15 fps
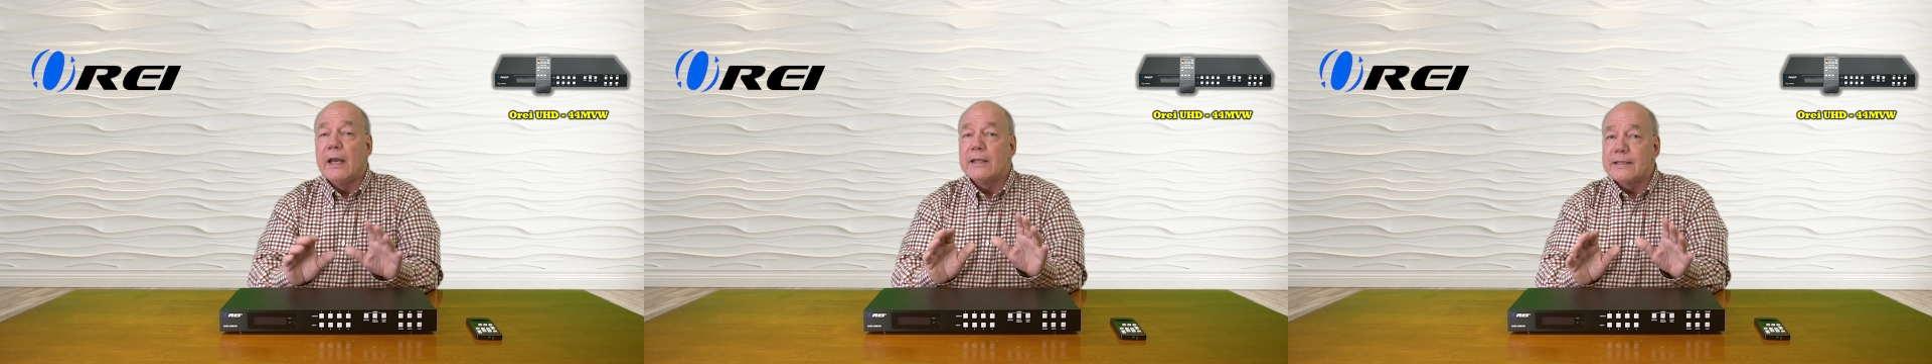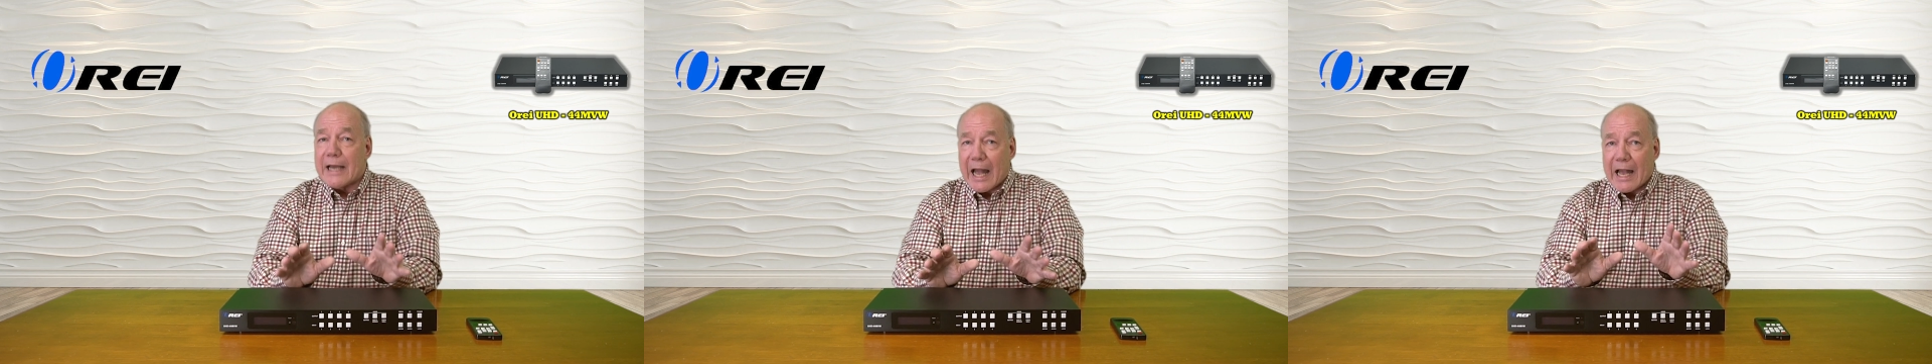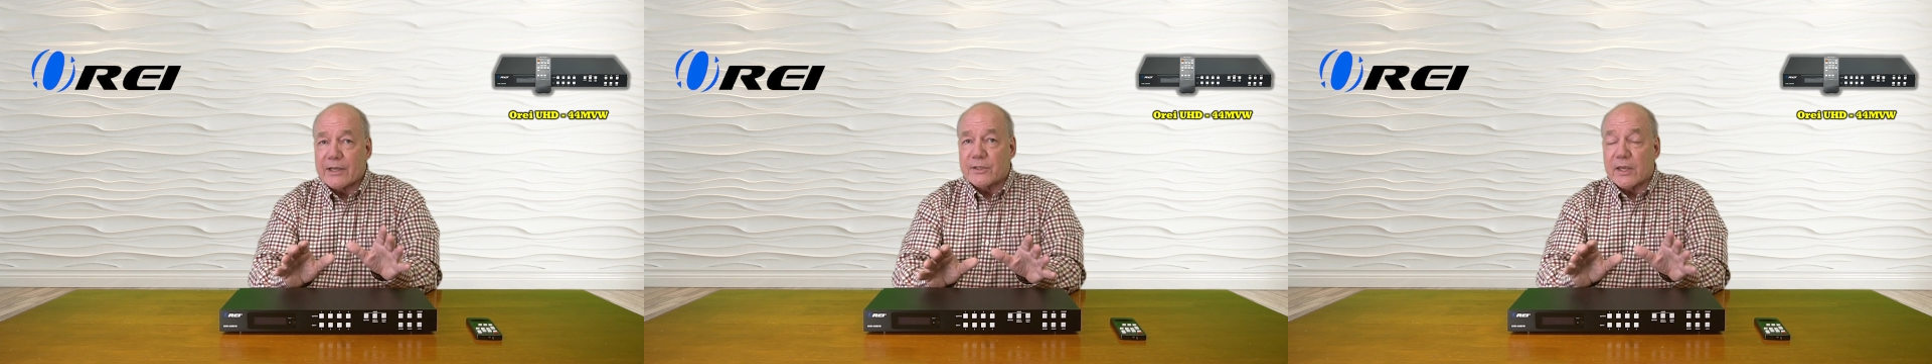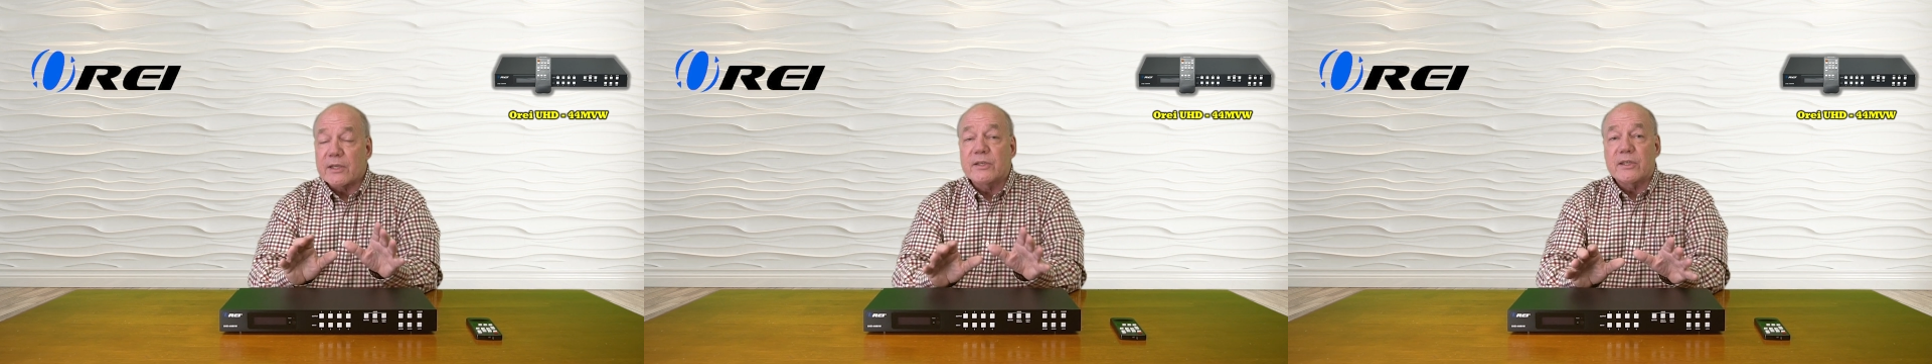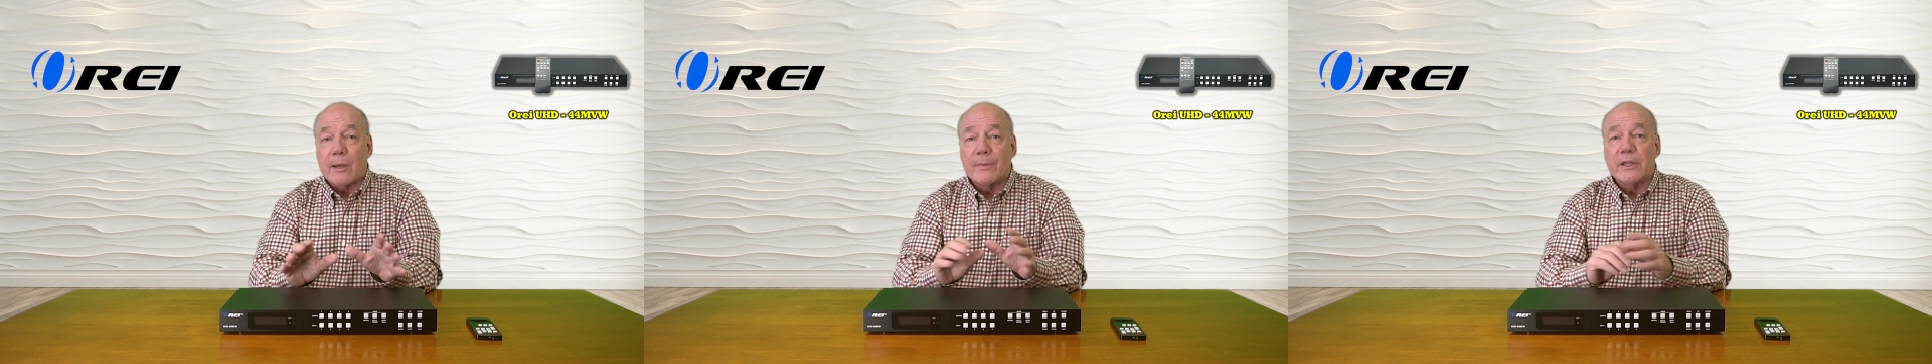to access
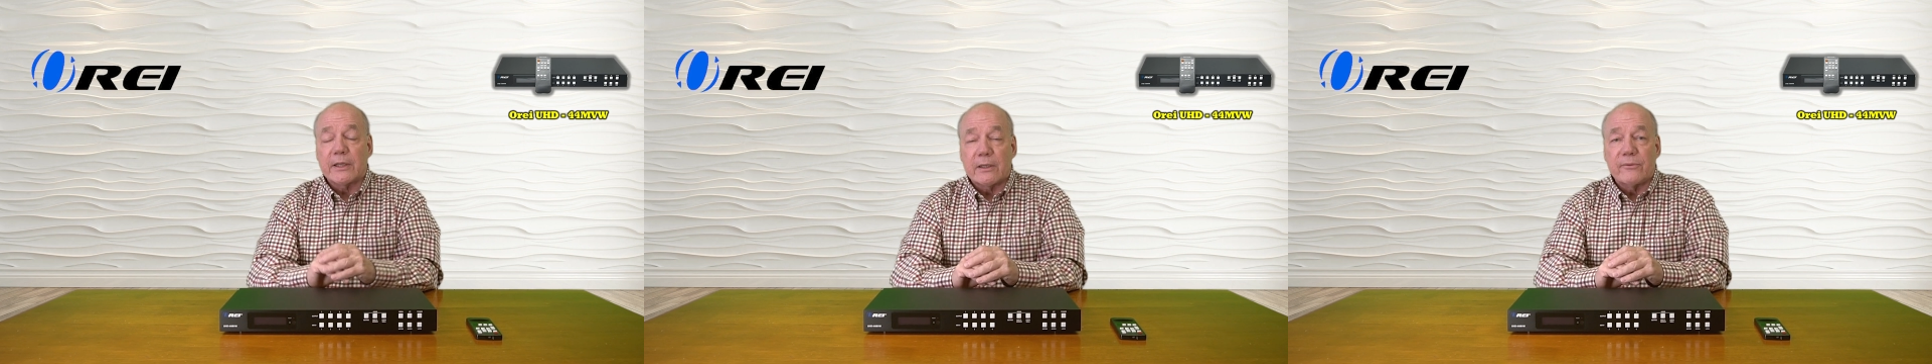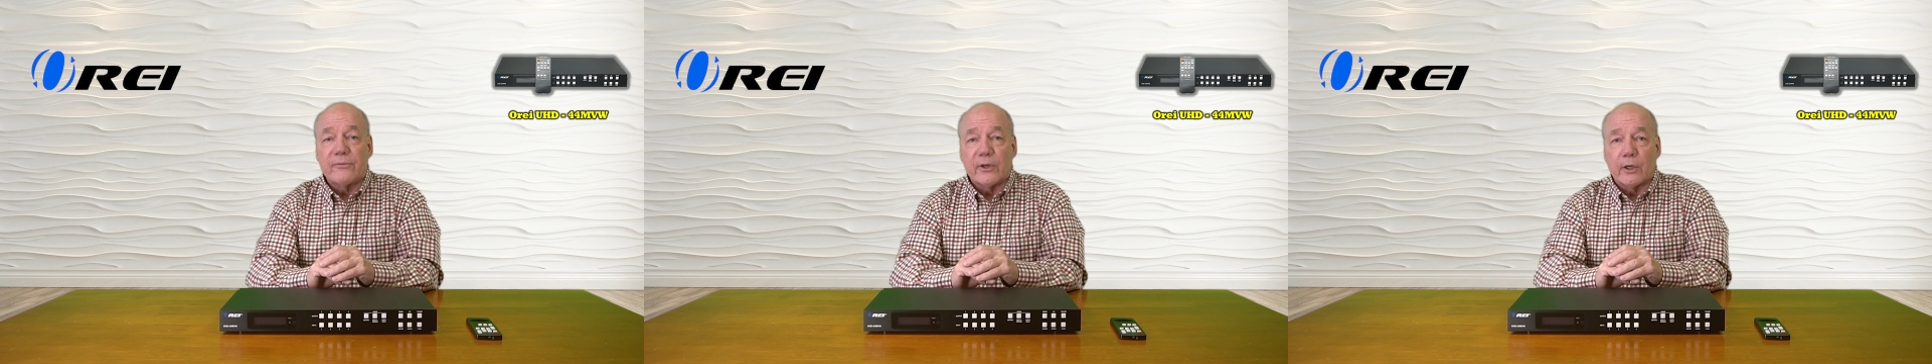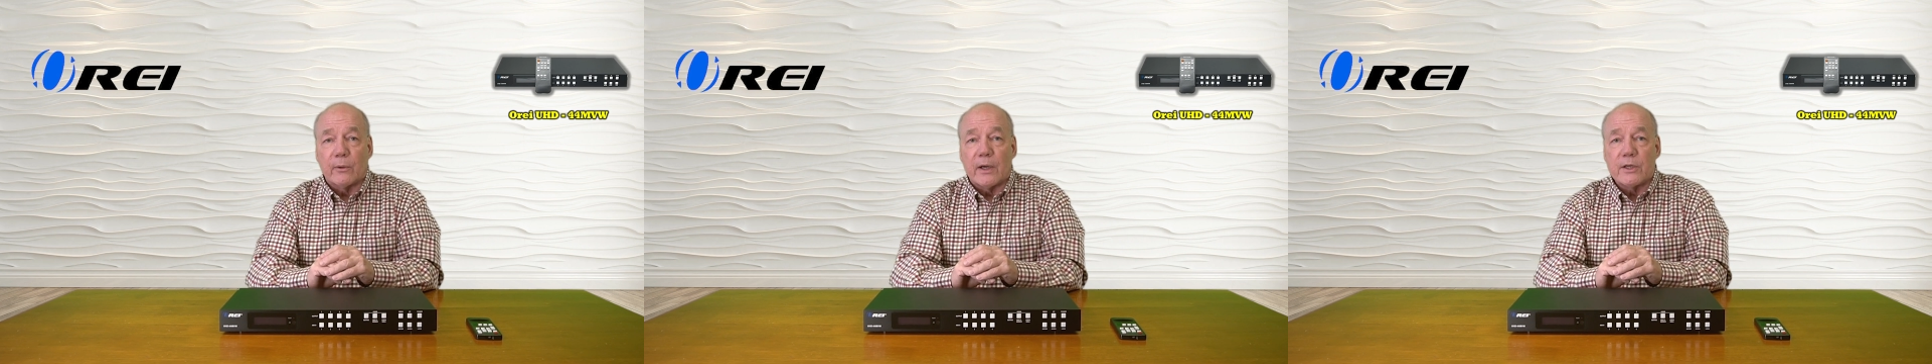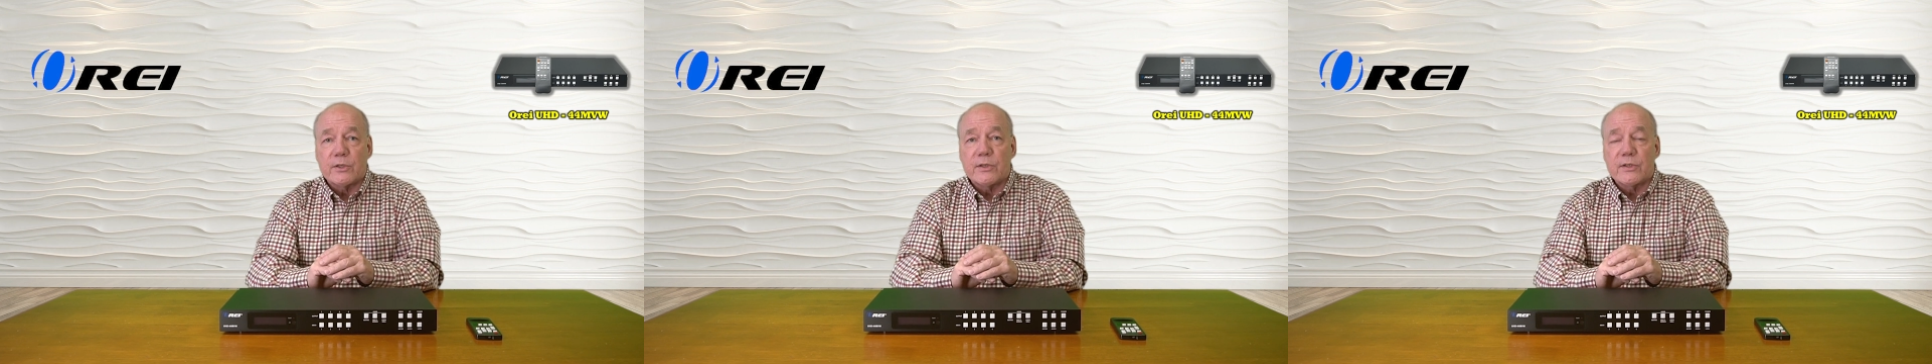some of the configuration